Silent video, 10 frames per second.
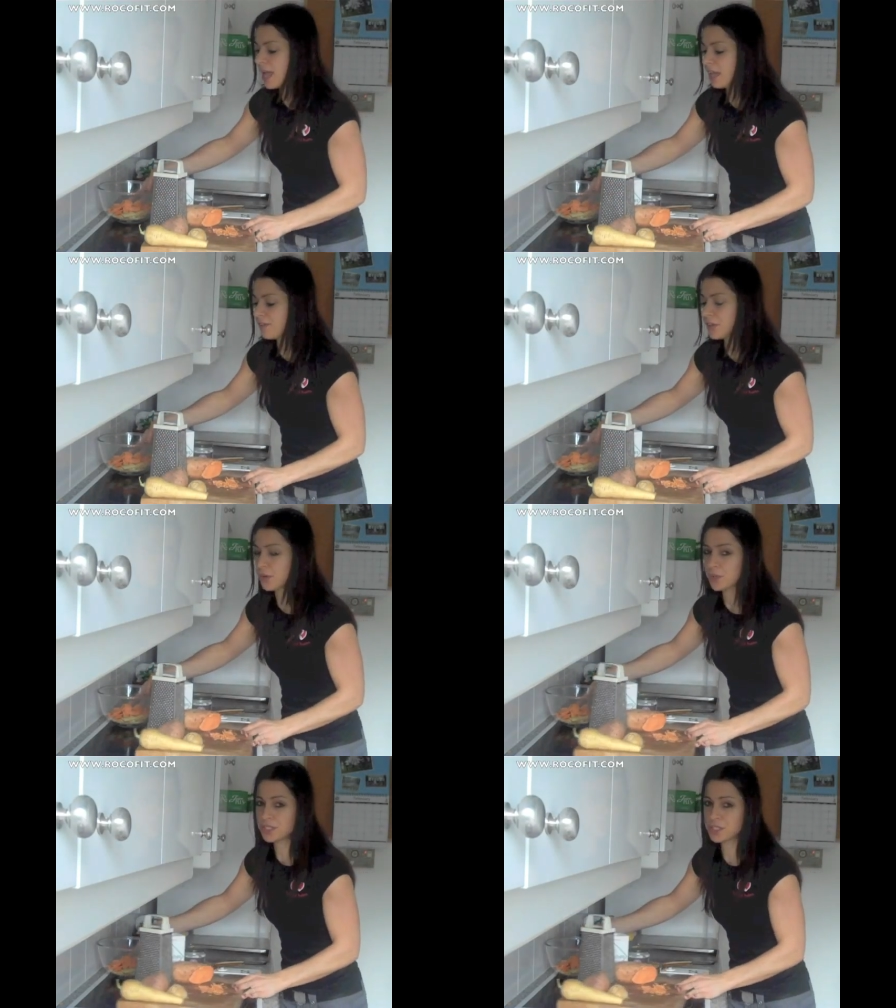If you're
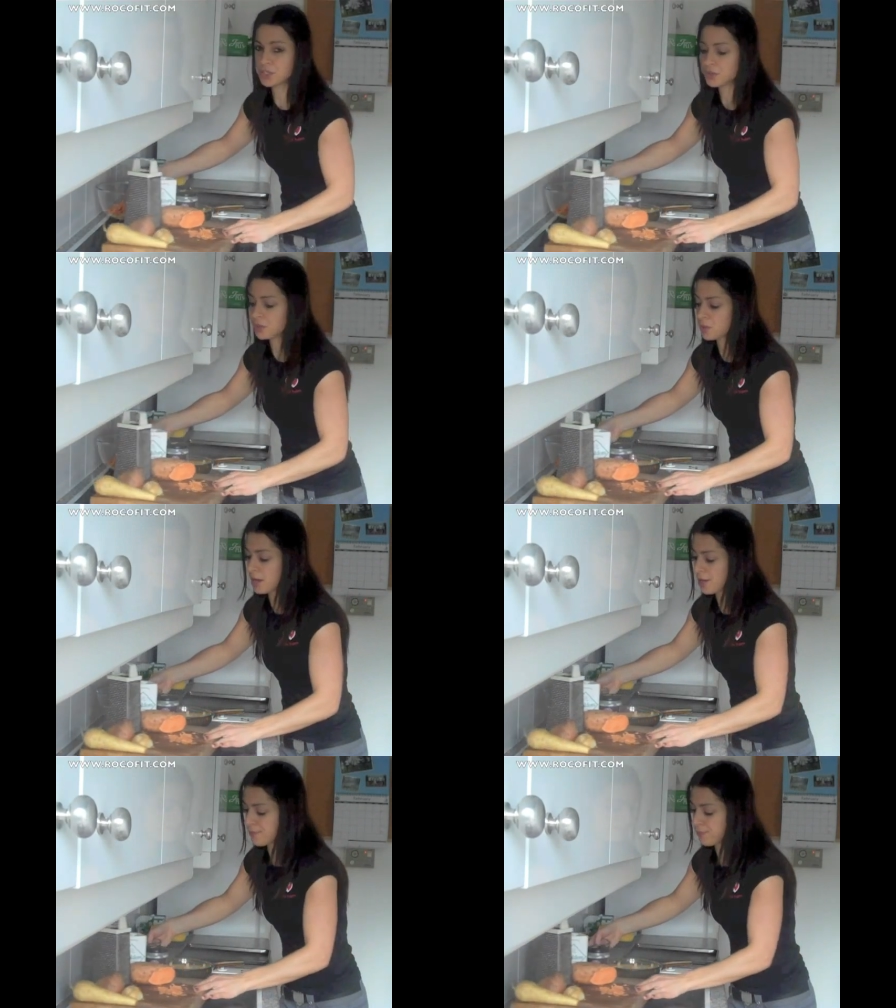going to
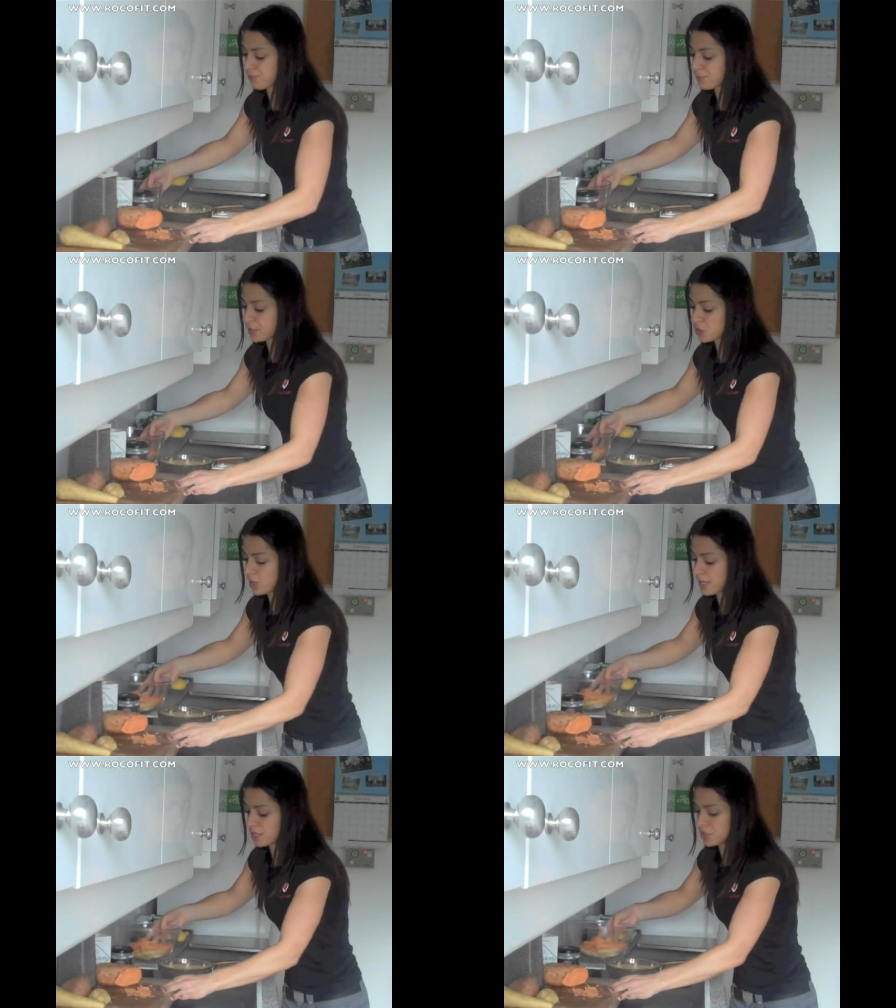um,
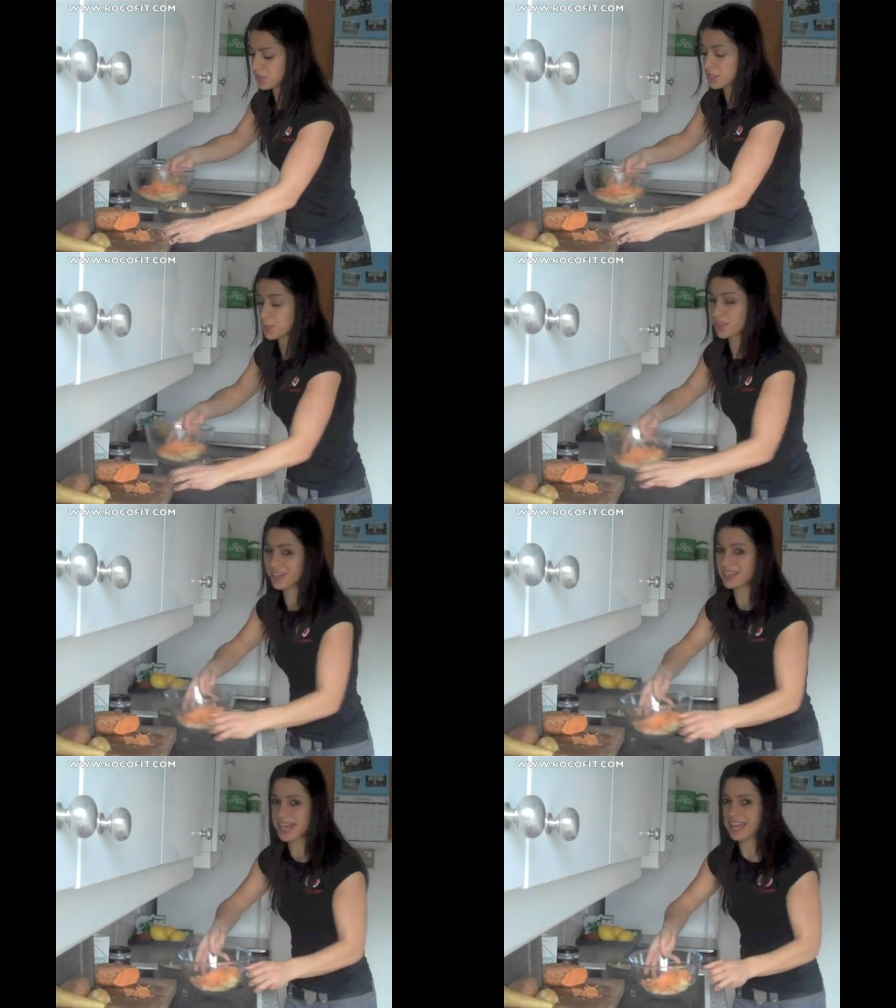try and do this with the
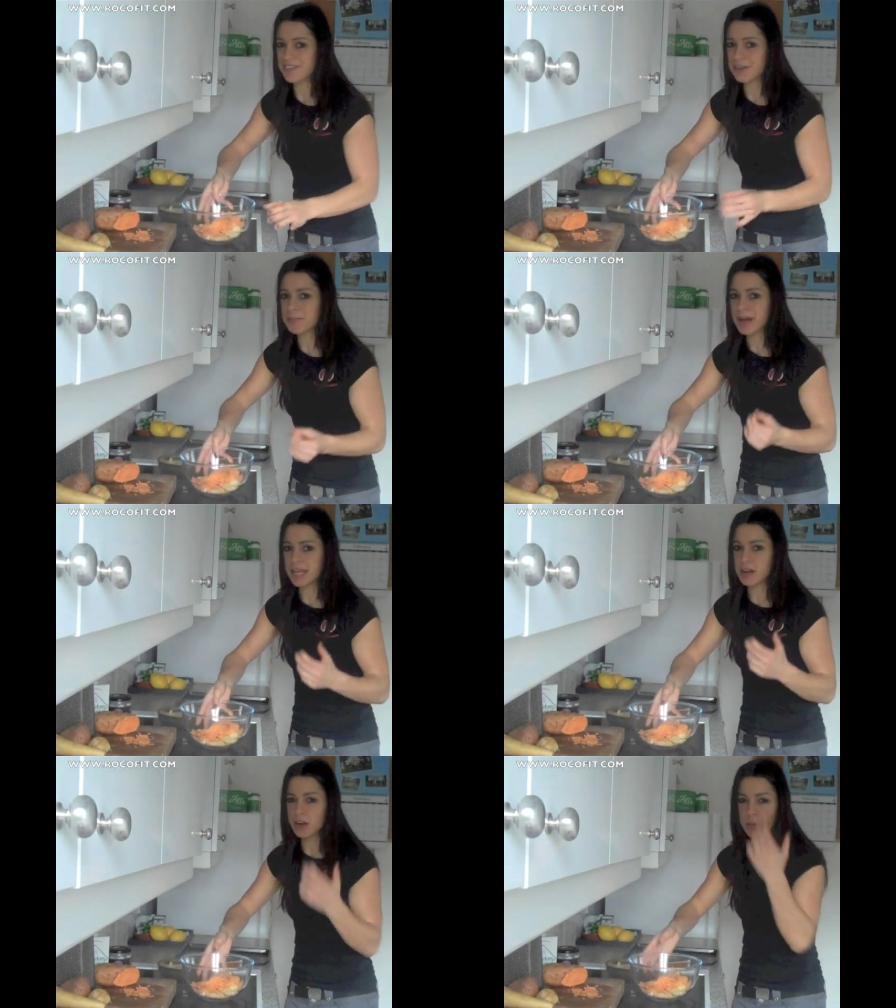knife it
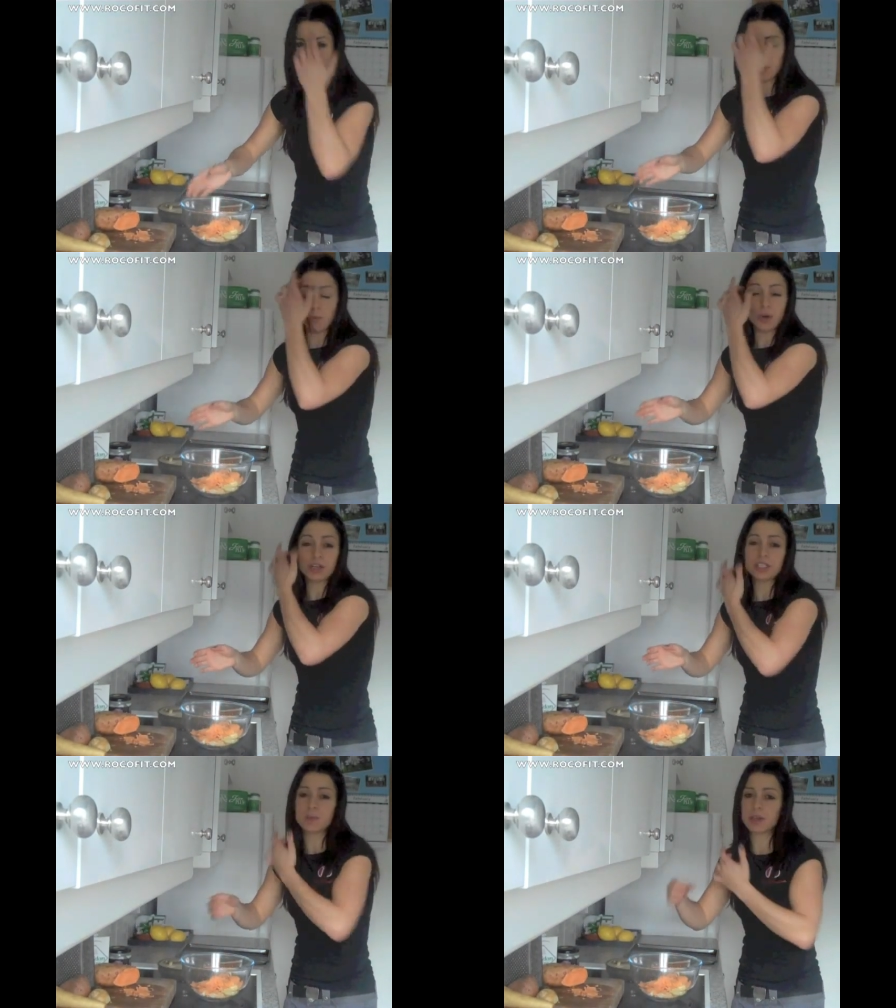might not quite
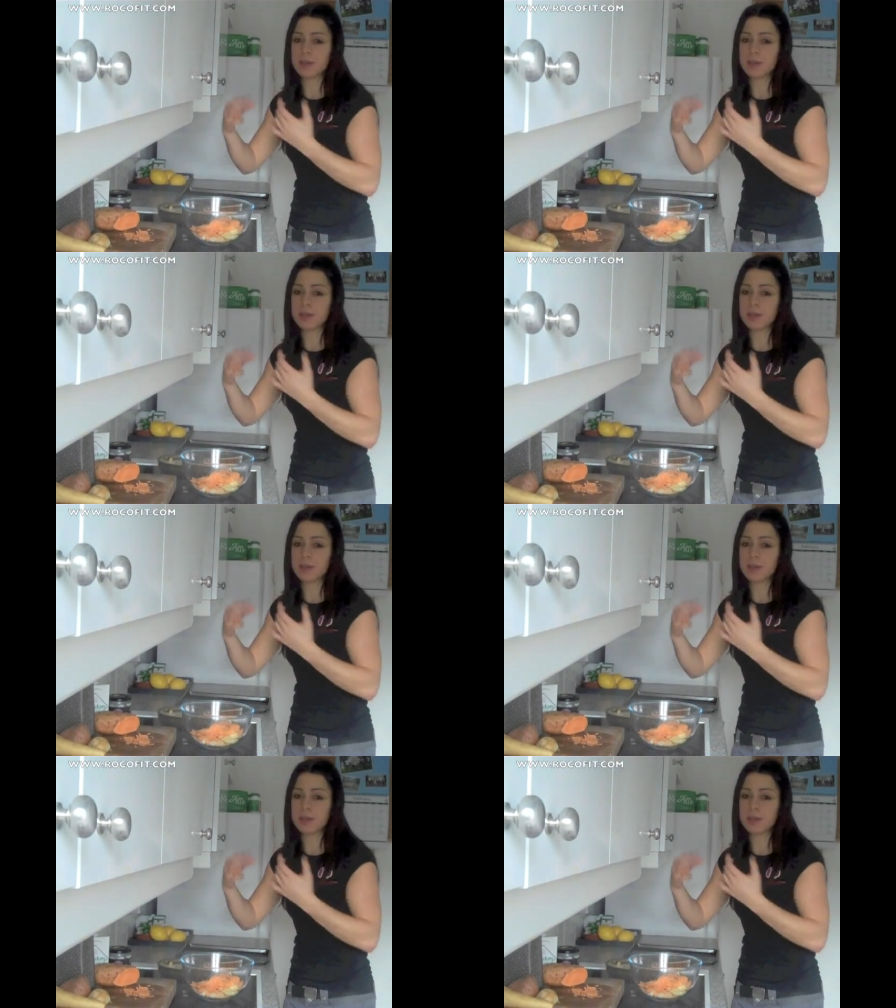work as well.